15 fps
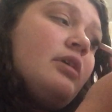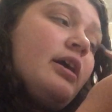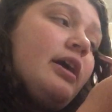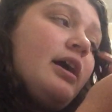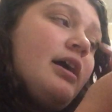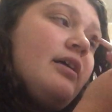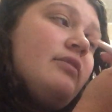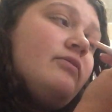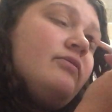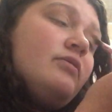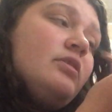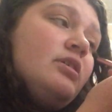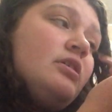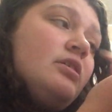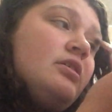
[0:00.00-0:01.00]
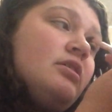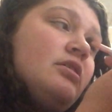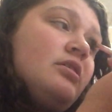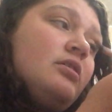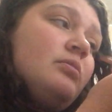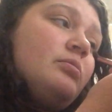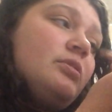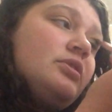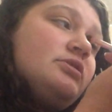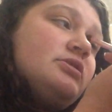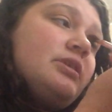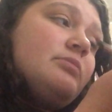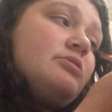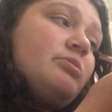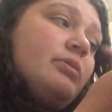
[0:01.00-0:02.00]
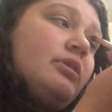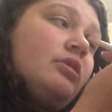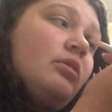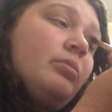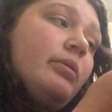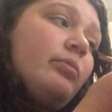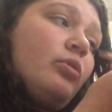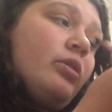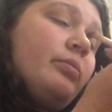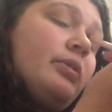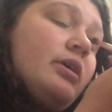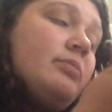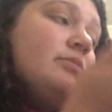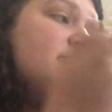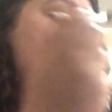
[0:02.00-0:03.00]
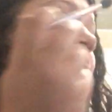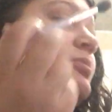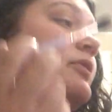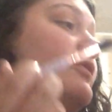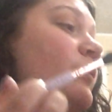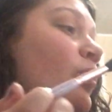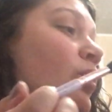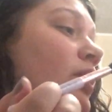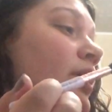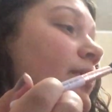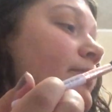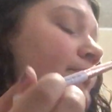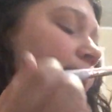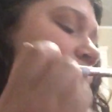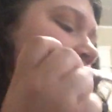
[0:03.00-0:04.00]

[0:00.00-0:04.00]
I have built it up to be a little bit more pigmented before.